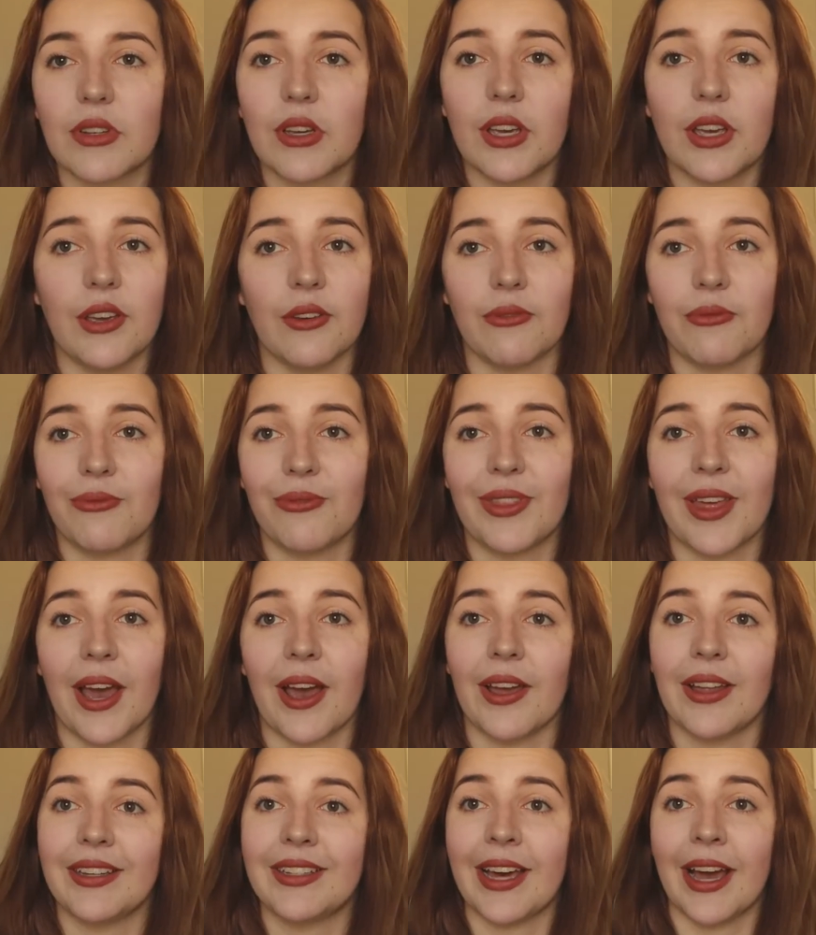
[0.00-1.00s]
If
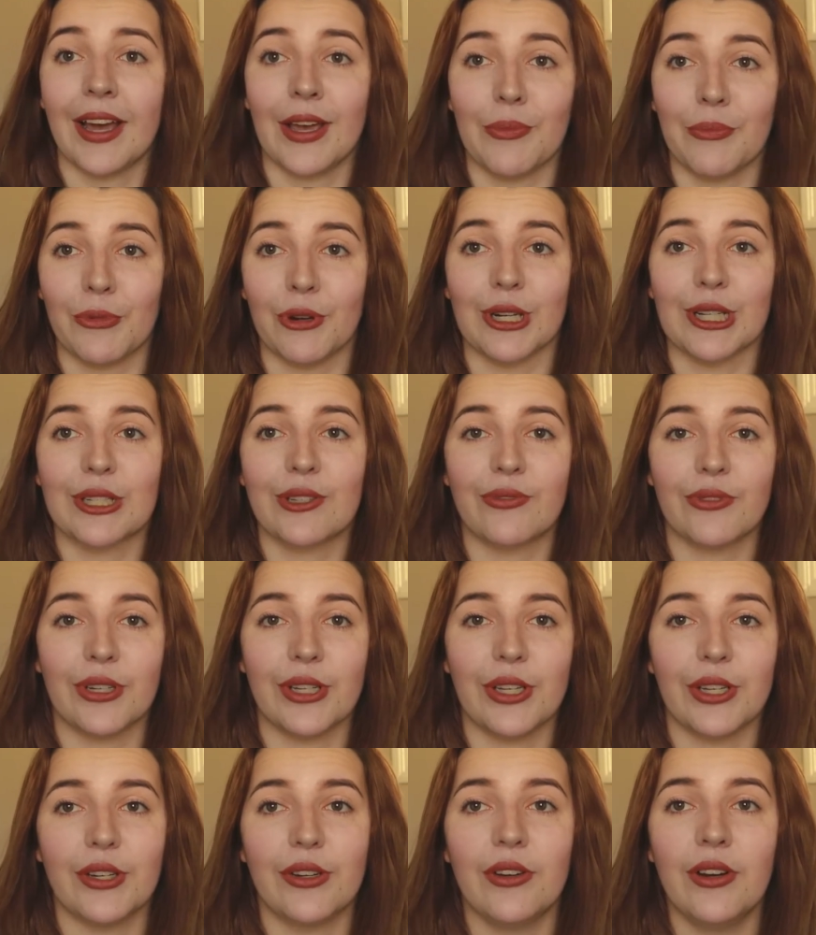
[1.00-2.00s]
that time works for
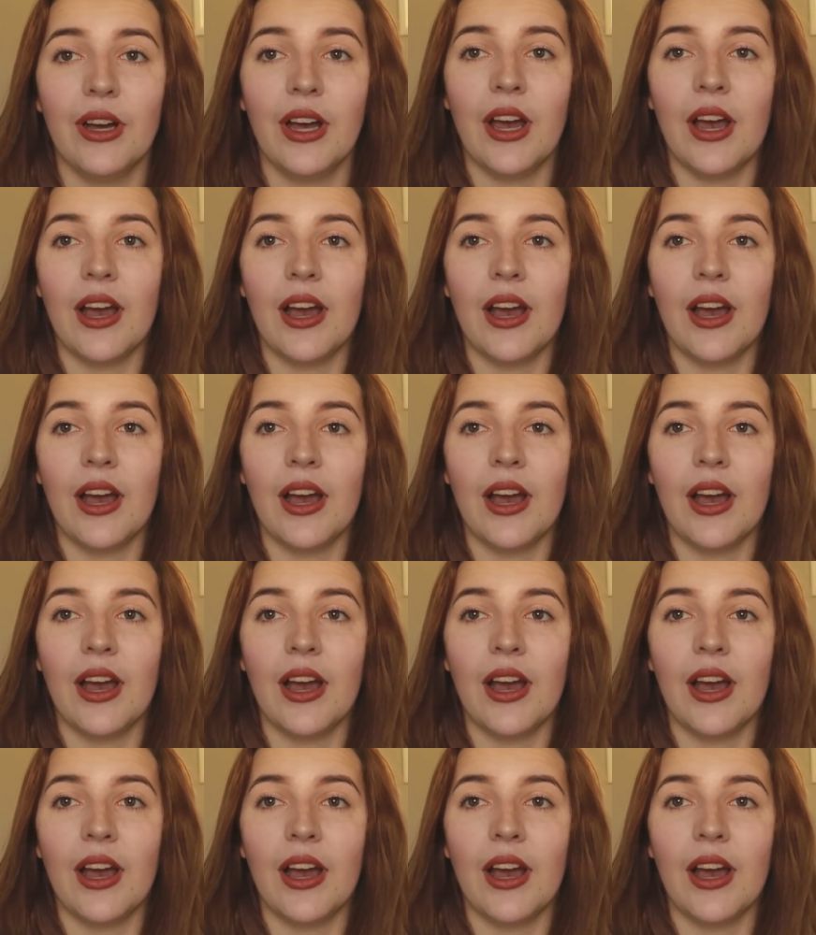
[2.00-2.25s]
you,